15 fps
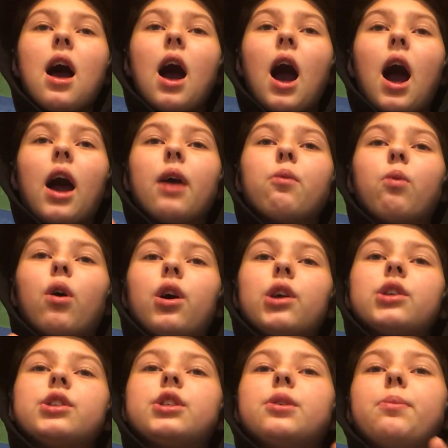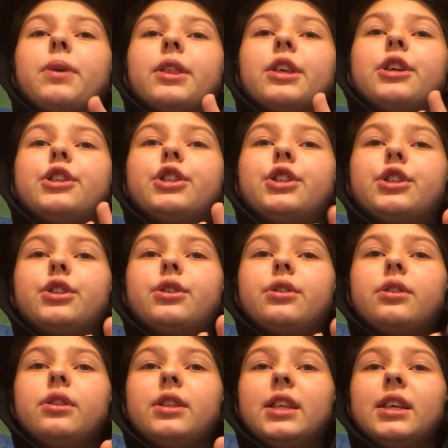I want to be
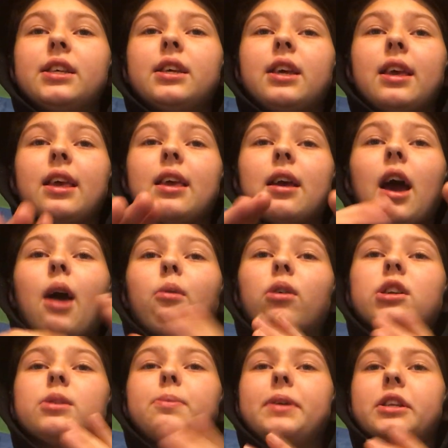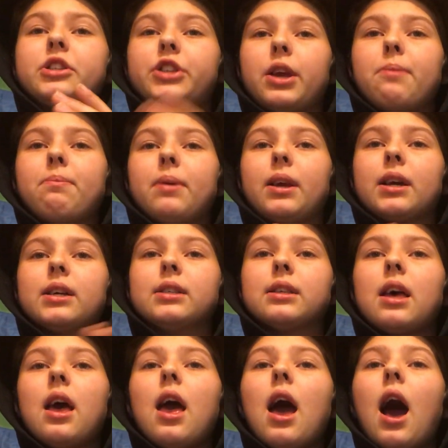I want to be in shape because
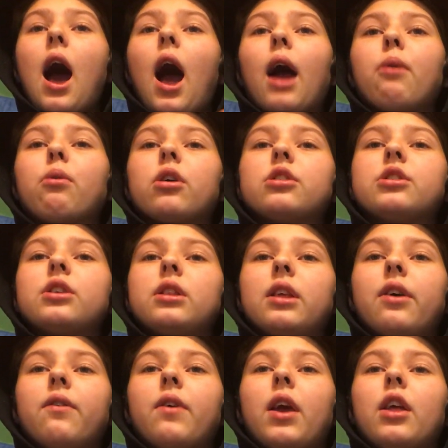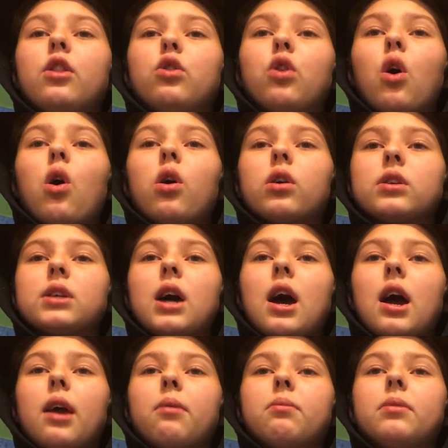I want to live a long
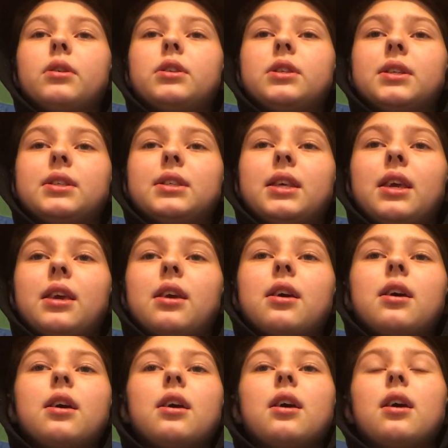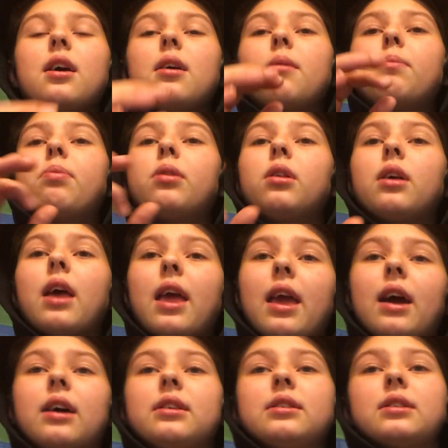time to see
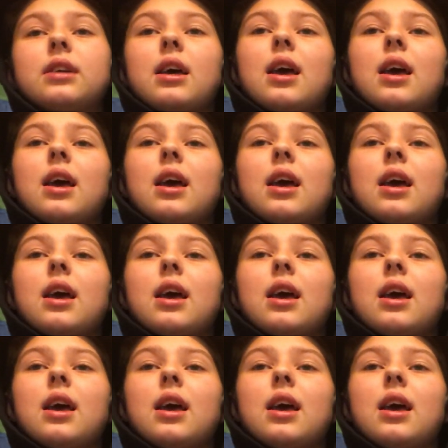and